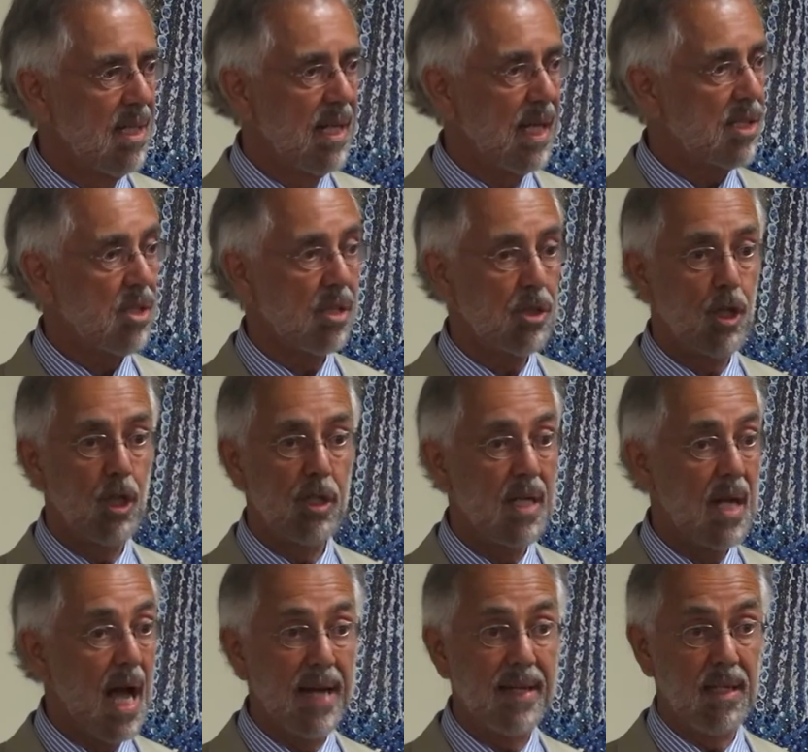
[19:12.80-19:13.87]
Nixon
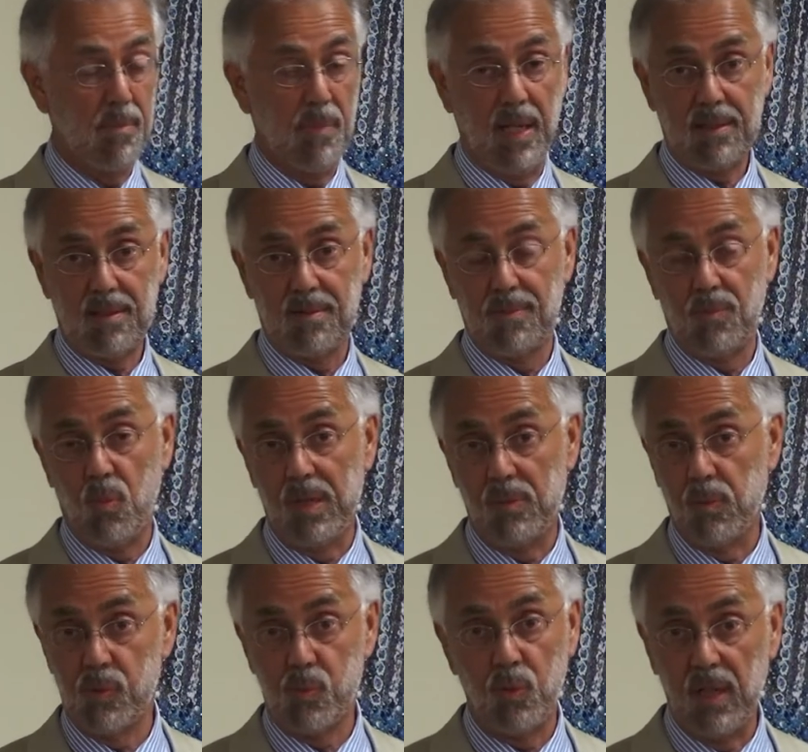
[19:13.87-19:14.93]
could not admit
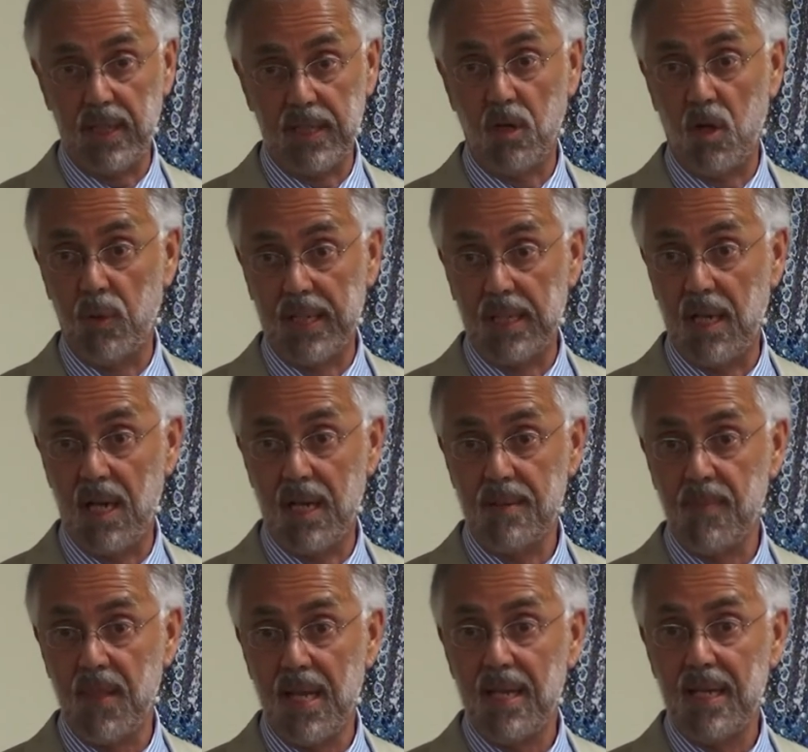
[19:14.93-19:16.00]
what was really going on,